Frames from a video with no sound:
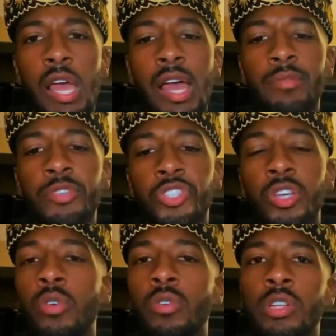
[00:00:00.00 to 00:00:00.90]
Time
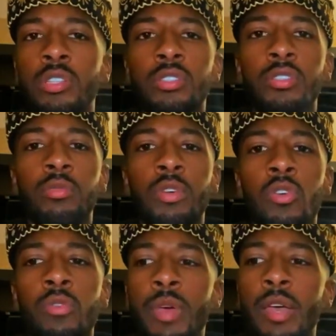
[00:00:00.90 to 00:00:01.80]
showed us the
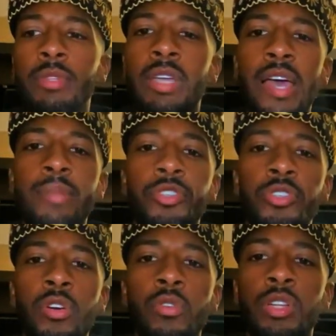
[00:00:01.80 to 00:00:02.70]
roadmap. Time
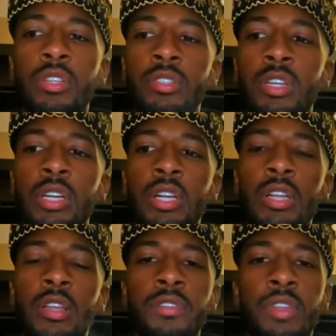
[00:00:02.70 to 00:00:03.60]
showed us
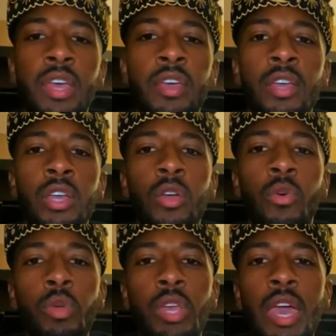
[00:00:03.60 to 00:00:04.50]
that
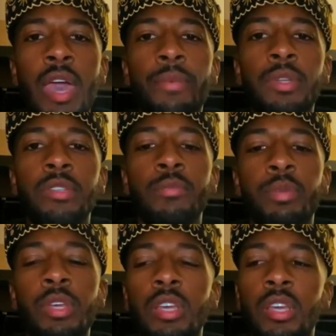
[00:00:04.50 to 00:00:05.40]
we happen to
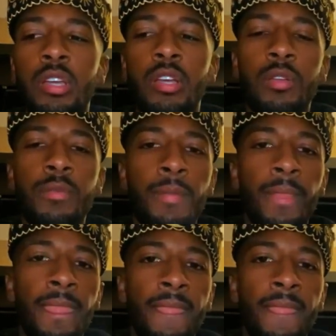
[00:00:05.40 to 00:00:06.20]
be here